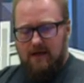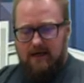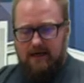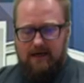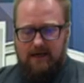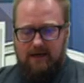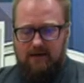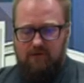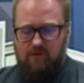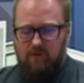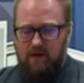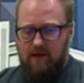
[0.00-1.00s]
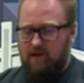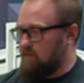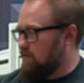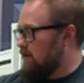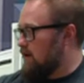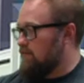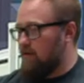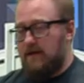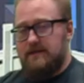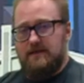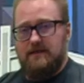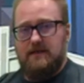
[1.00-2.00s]
So we get some great
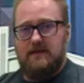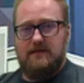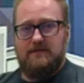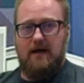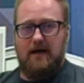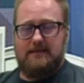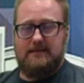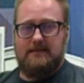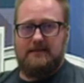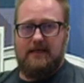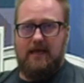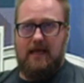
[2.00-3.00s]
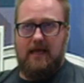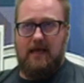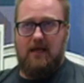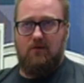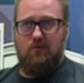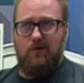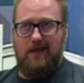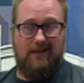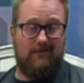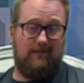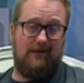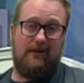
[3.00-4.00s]
prices on these boxes and we get
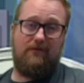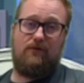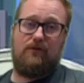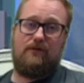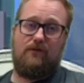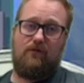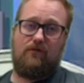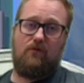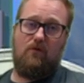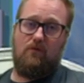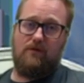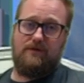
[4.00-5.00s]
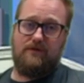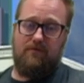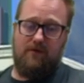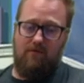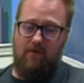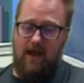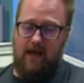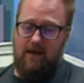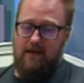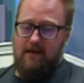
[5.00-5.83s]
them delivered to the store, which is pretty rad.